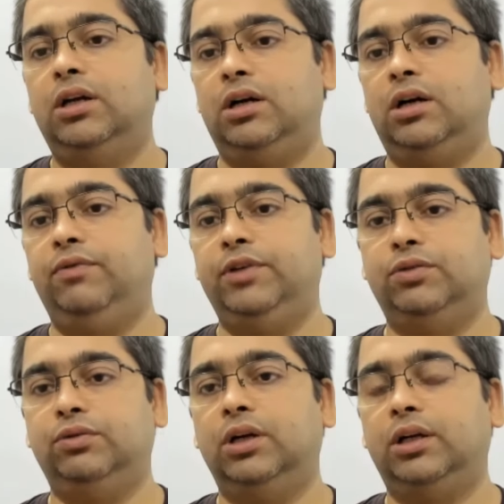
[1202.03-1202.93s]

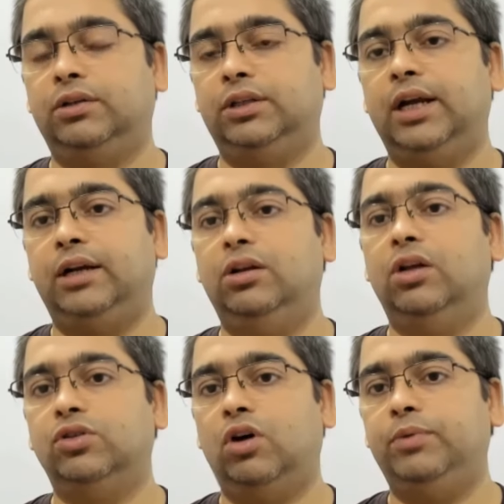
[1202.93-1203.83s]
Wish you the get
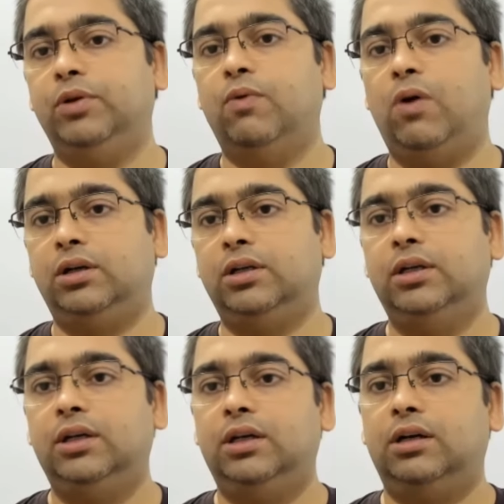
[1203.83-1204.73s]
the job you want.
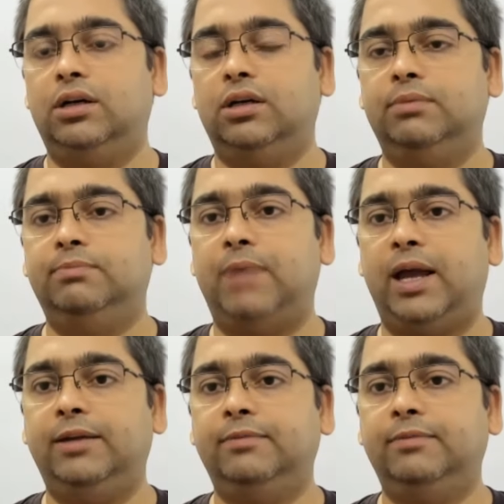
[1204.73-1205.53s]
Bye.